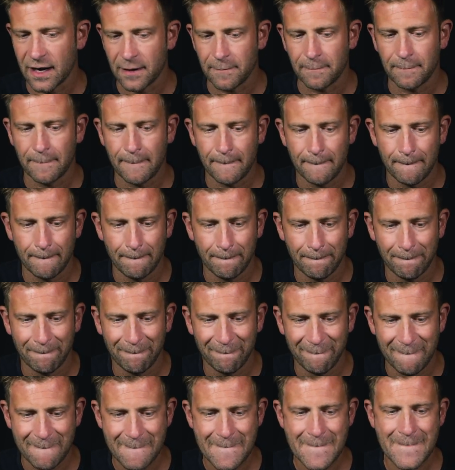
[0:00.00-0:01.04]
Um,
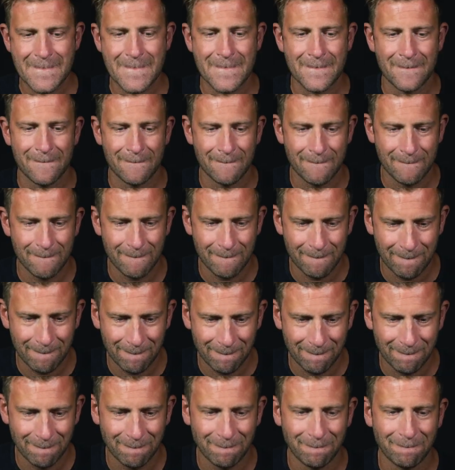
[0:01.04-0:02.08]
my website's w
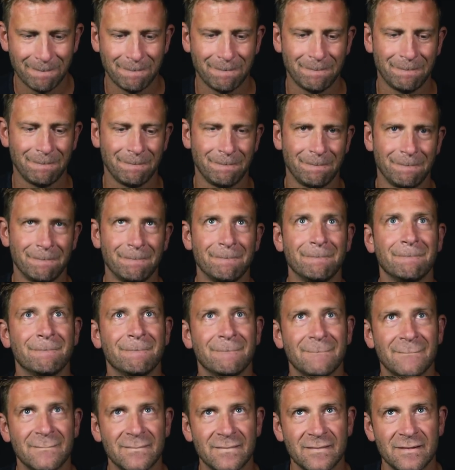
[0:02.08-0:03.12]
w w dot f
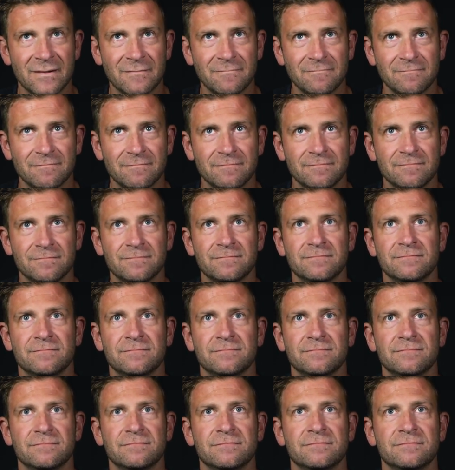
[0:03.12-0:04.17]
stop hangout dot
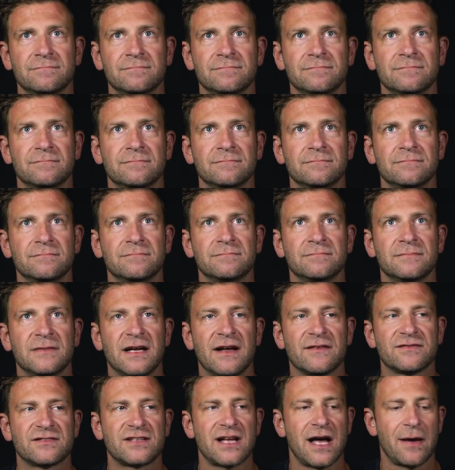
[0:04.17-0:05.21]
com. I appreciate your time.
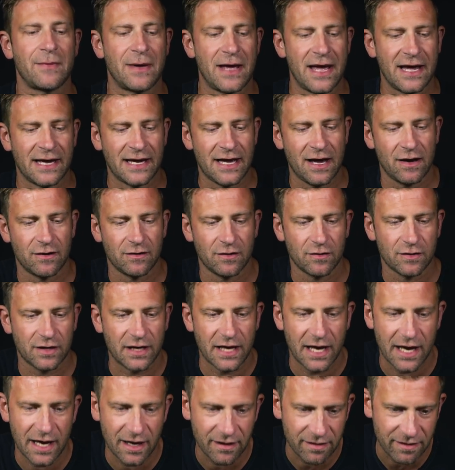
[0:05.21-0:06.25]
F-Stop Hangout.
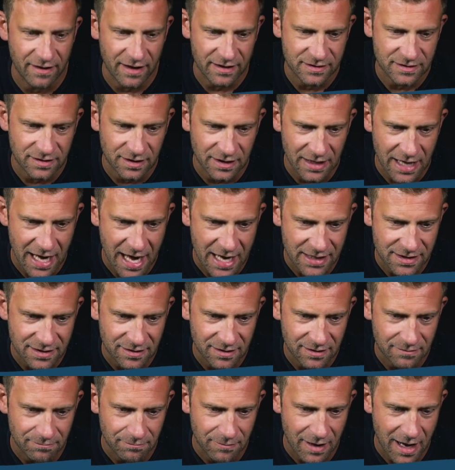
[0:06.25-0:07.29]
Okay, thanks a
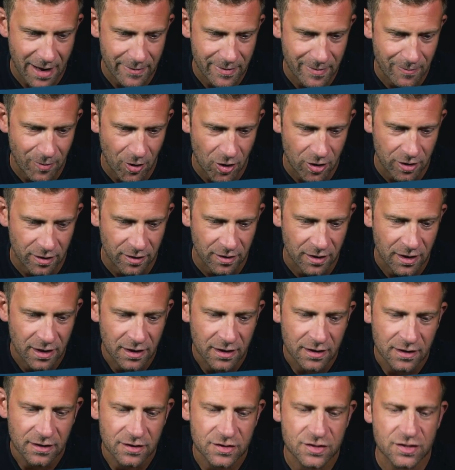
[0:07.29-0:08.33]
lot, Bobby Burton.
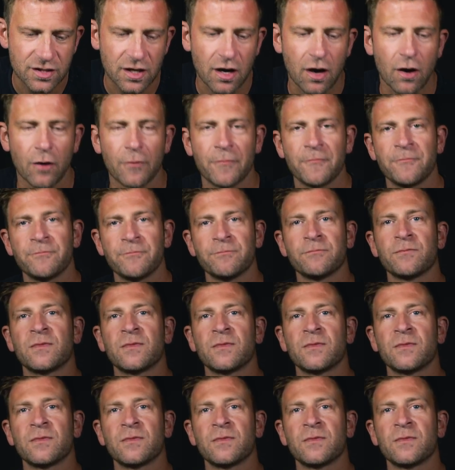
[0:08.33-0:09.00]
So,